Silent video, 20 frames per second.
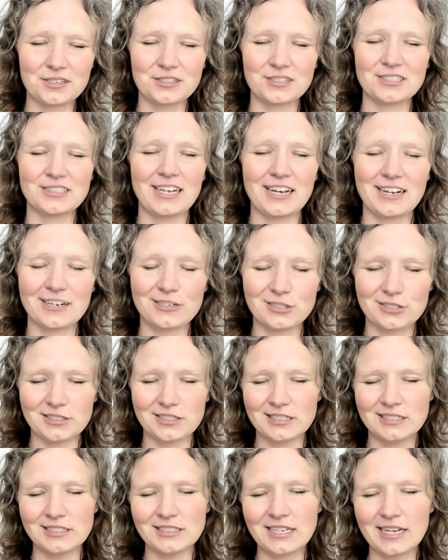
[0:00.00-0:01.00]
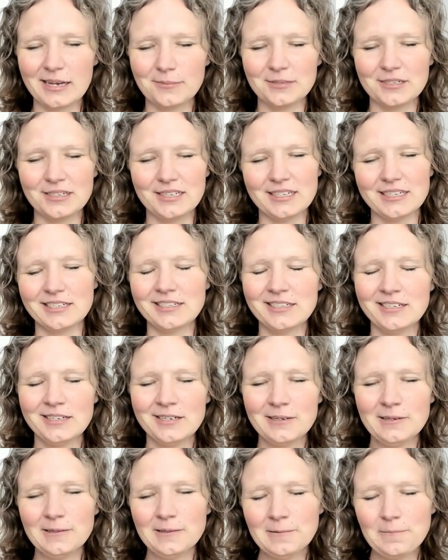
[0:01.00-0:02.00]
is actually contaminated.
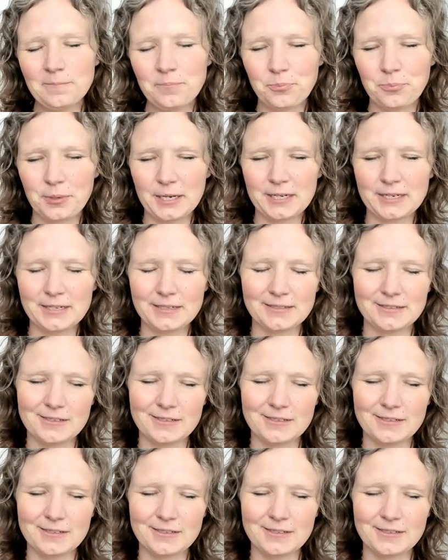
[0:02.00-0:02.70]
But